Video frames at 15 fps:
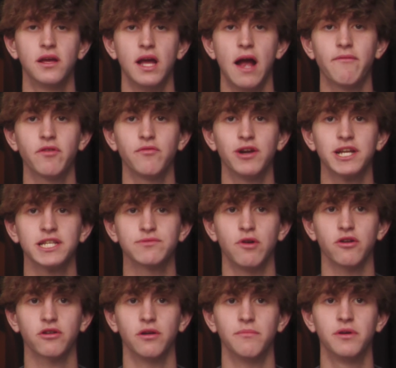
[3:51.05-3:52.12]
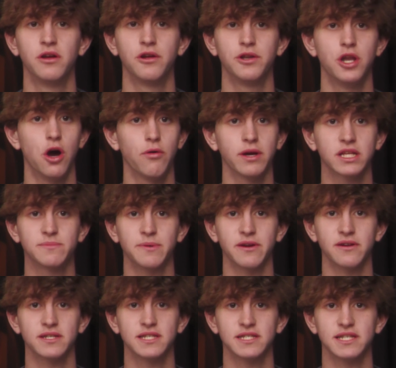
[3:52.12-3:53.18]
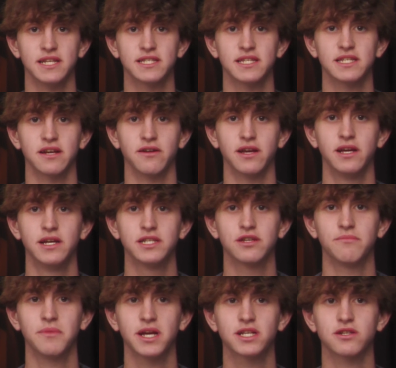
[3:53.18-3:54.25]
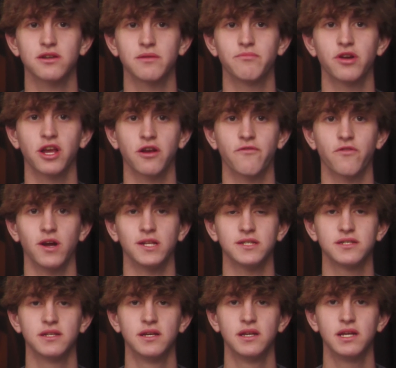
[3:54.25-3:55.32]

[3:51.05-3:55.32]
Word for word: Everyone is welcome. No experience is necessary, so make sure to bring your friends.